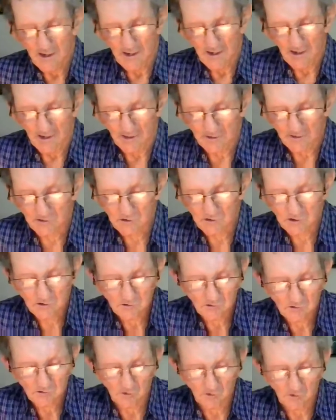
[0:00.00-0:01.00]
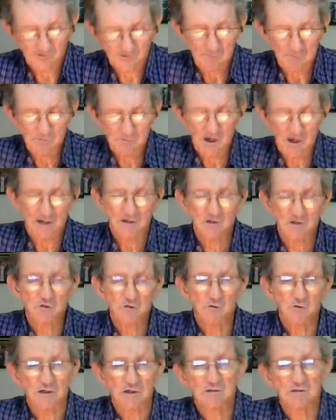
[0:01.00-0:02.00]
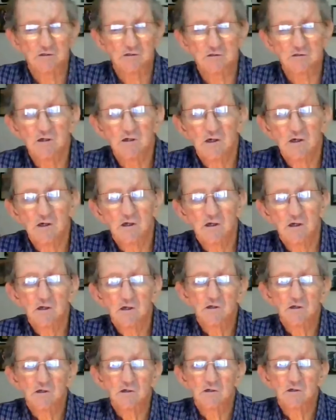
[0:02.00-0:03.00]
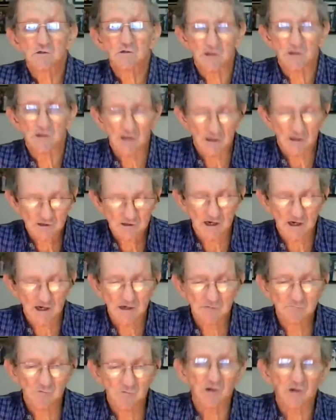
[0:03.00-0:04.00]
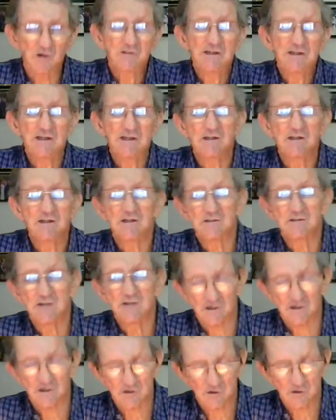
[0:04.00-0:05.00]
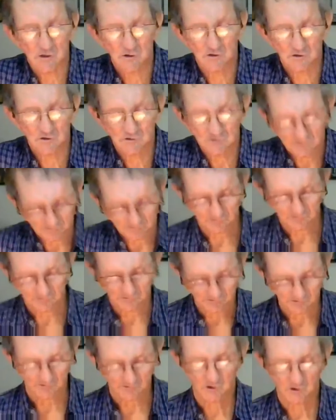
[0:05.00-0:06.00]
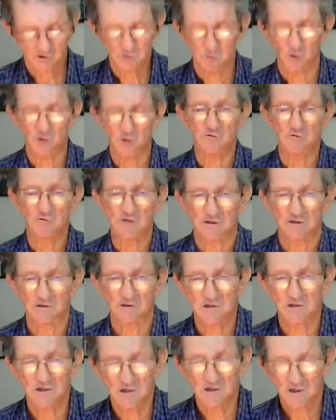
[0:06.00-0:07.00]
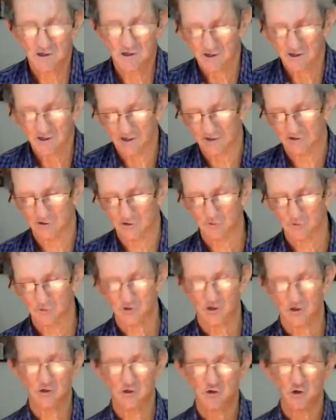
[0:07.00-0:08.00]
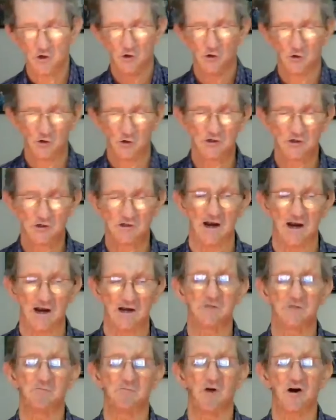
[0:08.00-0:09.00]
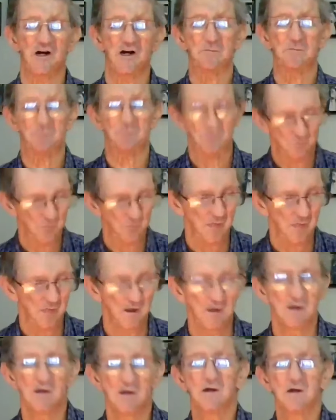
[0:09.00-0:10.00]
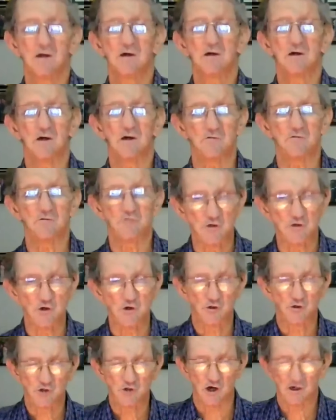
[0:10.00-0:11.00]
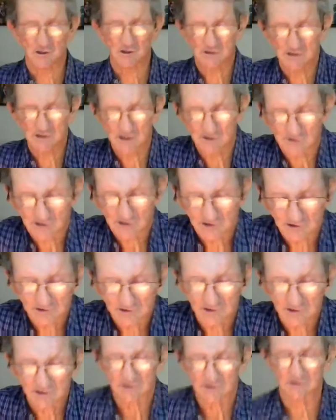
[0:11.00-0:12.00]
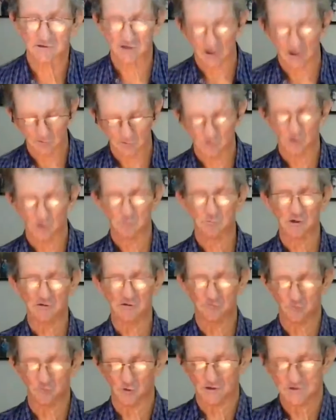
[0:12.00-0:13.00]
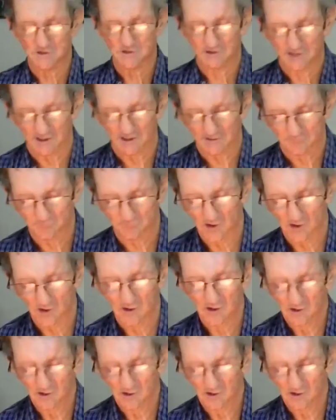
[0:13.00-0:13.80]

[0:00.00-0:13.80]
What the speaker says: And off our pilots went to that same marquee down in the sports fields. And there was a new sand mock-up of the new target area, and they were briefed once again.